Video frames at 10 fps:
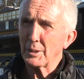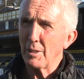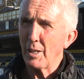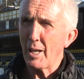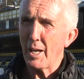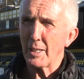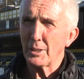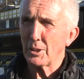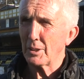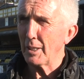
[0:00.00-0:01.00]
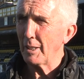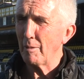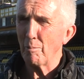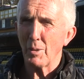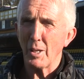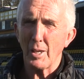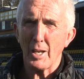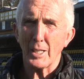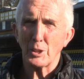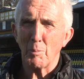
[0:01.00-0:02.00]
in the last um, the
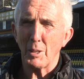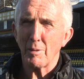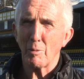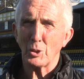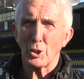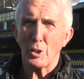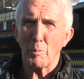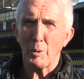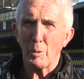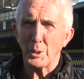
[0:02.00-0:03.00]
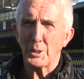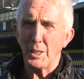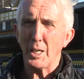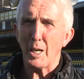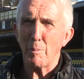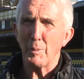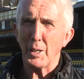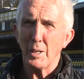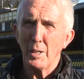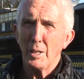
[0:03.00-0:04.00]
last month, which I could probably see happening,
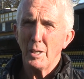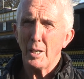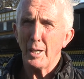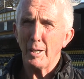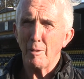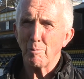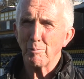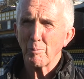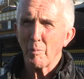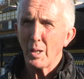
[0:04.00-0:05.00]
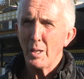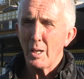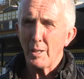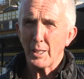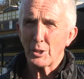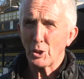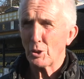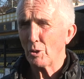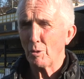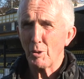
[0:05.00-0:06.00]
um, and that's just
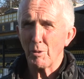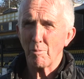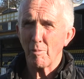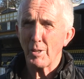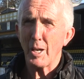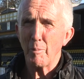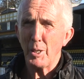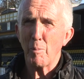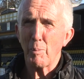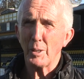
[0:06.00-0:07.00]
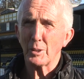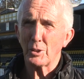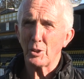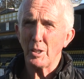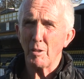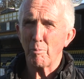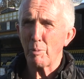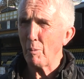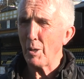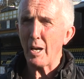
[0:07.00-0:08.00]
because we've got that many players training. We're
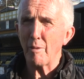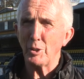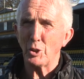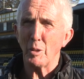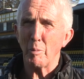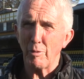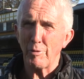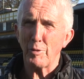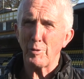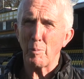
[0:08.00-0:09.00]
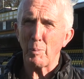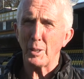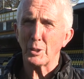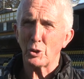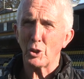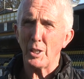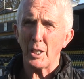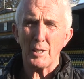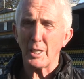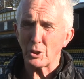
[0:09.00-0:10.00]
probably averaging about 50 players training,
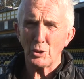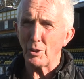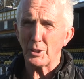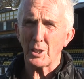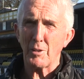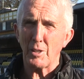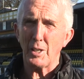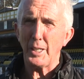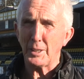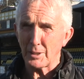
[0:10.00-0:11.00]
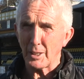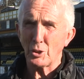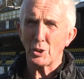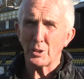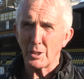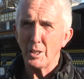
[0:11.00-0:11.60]
and that's not the Southern Knights. That's just